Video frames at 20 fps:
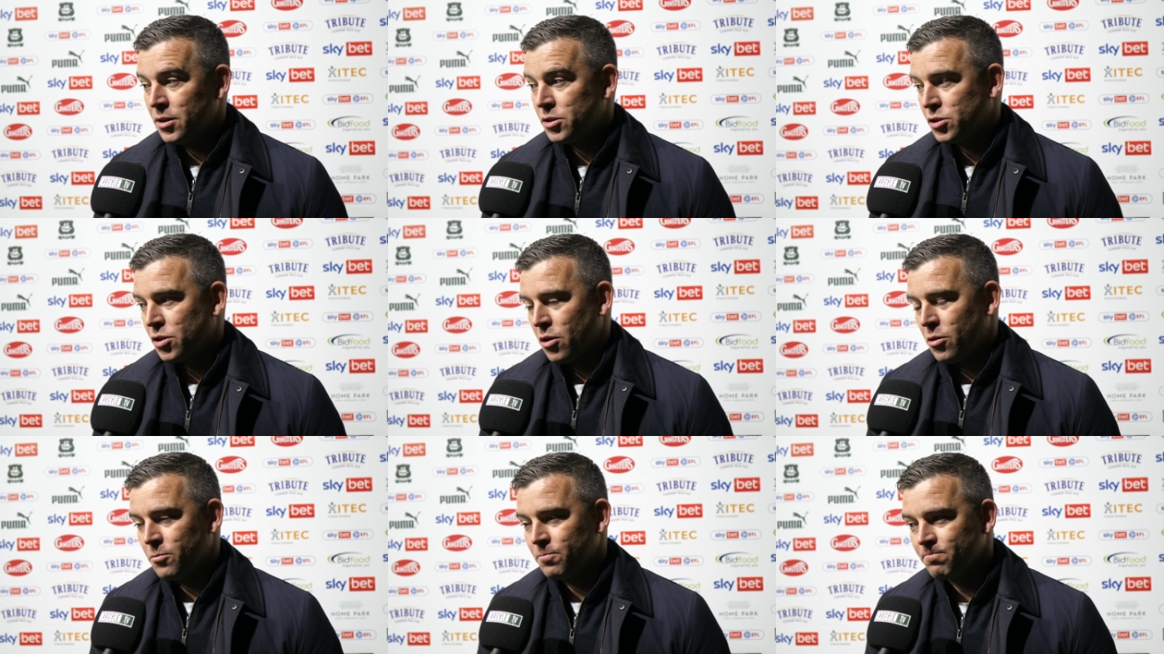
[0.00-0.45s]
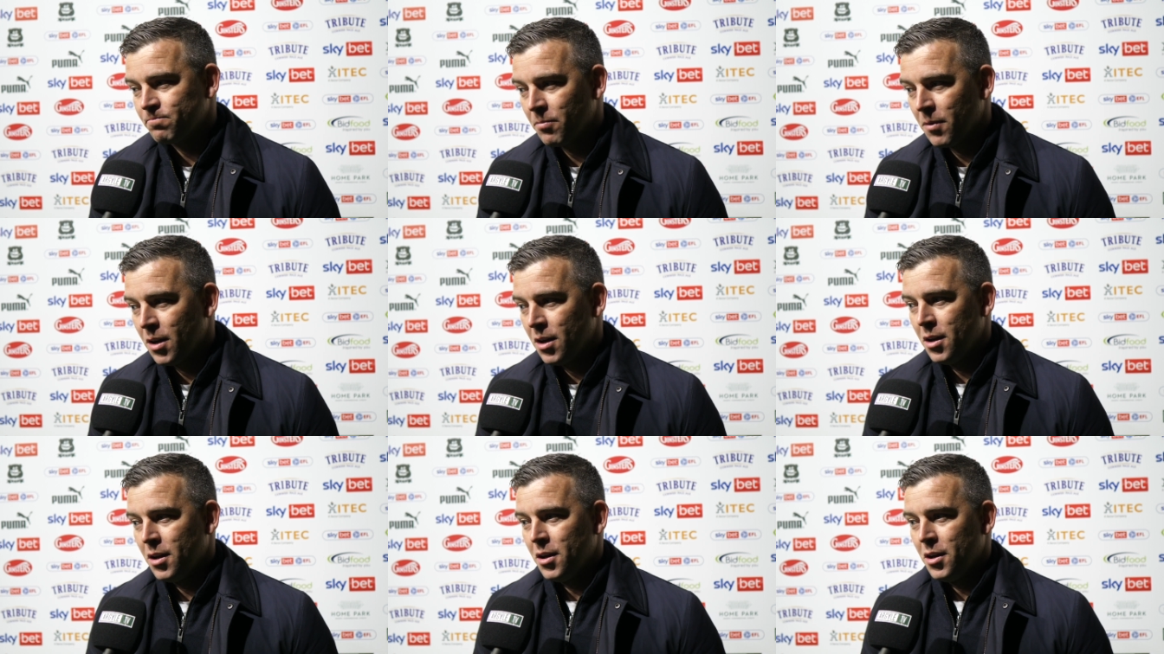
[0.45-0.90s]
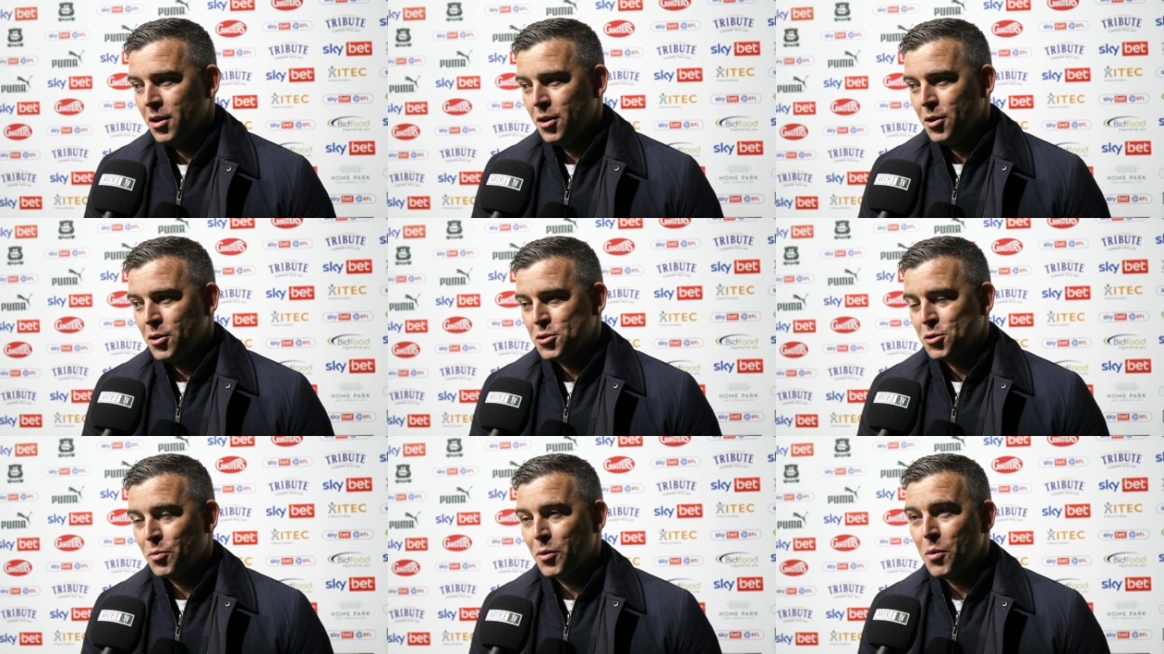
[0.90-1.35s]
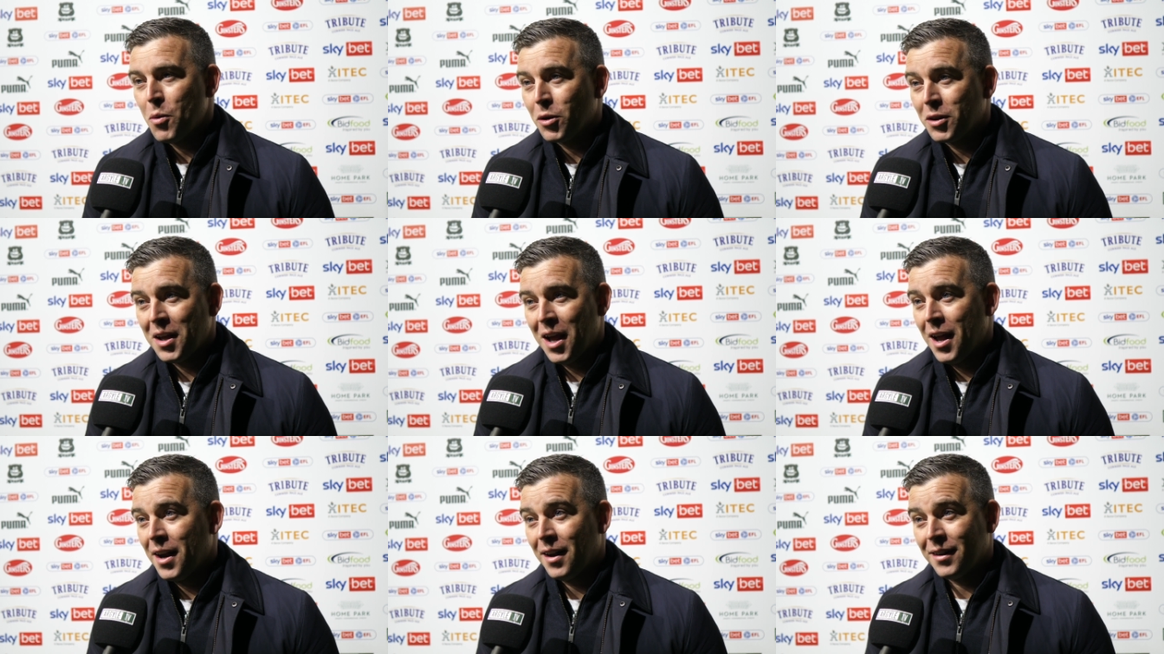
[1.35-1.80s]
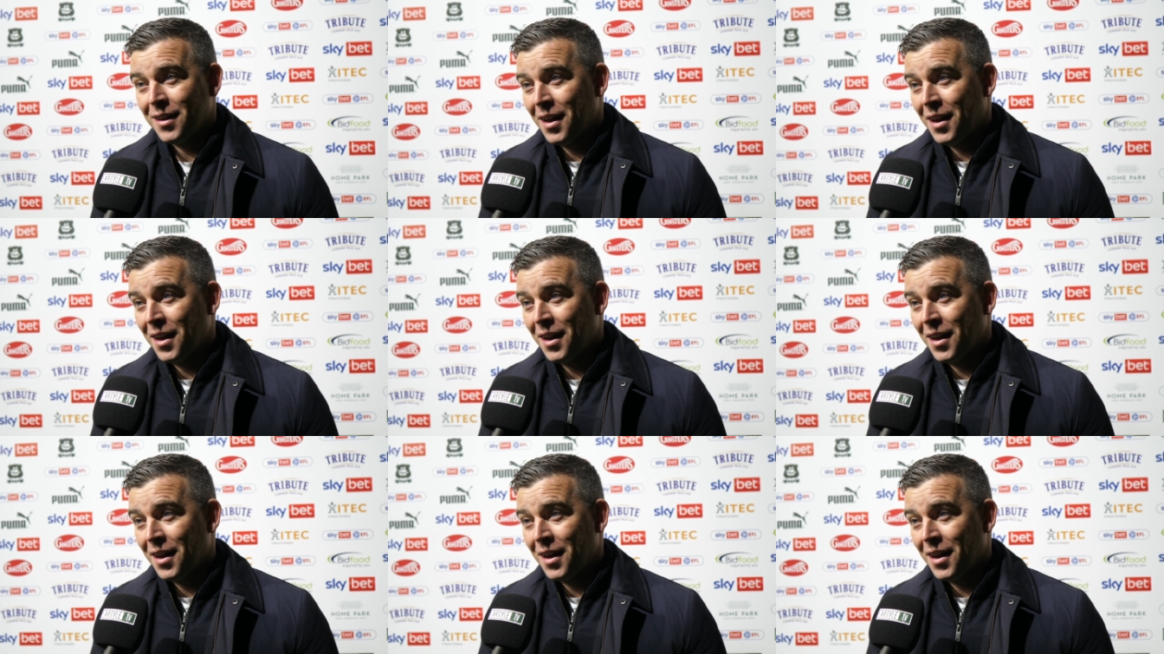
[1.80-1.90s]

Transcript: So we want that